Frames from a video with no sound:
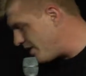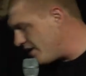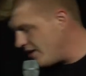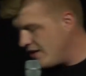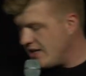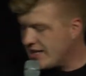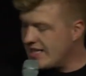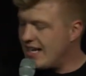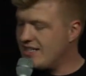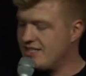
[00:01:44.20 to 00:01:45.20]
to get
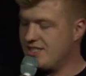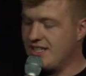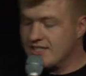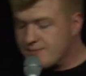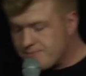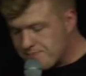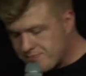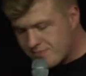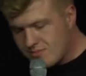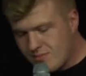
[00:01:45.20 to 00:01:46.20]
out, it's this.
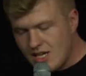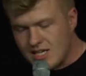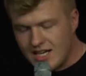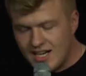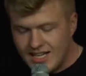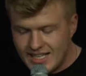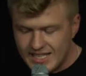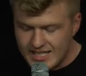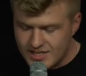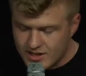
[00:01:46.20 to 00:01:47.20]
God
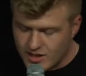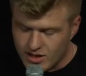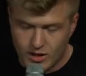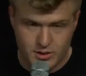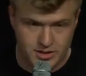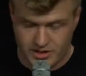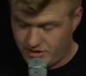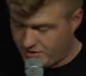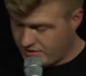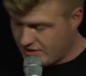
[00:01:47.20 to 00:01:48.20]
is close to
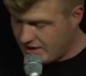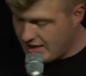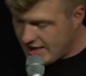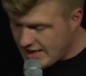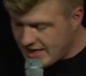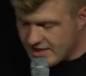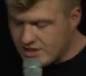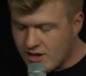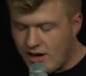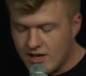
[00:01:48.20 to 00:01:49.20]
you. He is
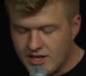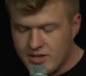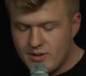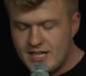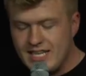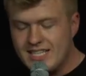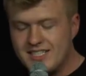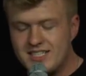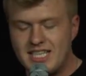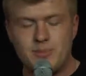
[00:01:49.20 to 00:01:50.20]
calling you, and he
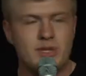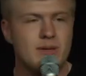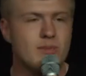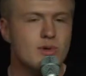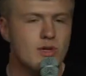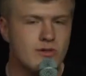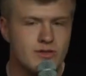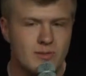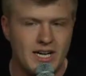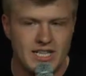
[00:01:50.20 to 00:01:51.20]
is deeply
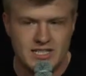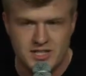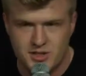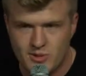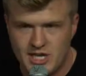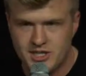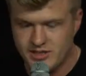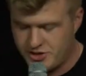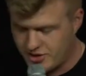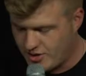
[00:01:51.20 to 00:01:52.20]
moved by the situation
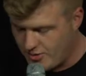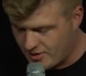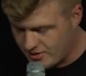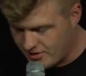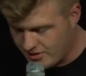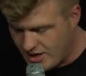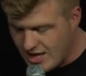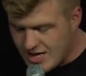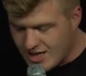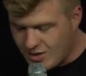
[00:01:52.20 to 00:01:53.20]
that you're going through.
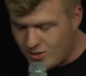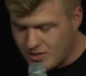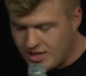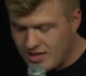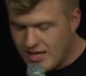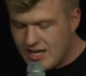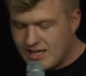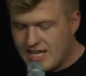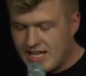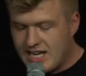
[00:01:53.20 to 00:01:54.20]
Not only
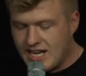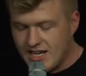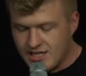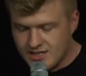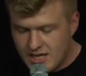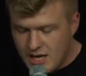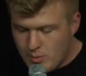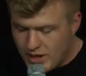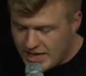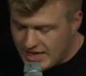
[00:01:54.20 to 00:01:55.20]
that he cares,
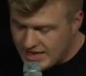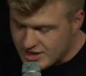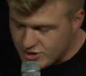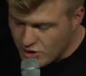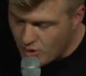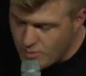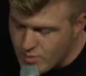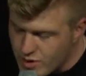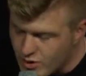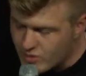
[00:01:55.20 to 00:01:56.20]
but he is so
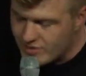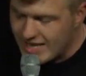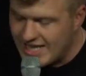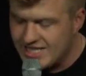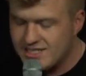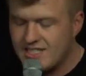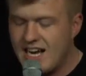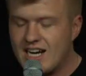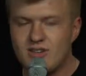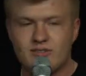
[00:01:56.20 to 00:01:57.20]
moved that he
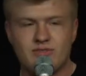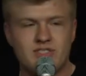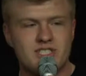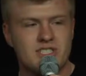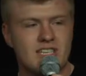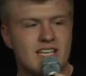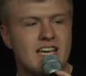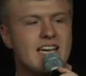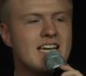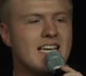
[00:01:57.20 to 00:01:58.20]
sacrificially
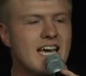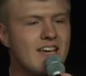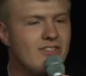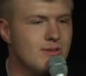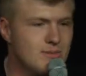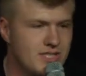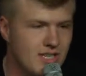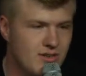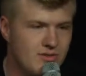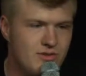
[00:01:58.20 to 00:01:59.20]
gave
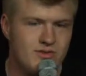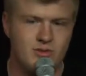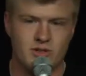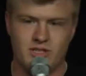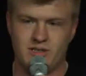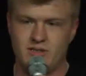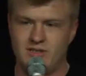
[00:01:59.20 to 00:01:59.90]
himself for you.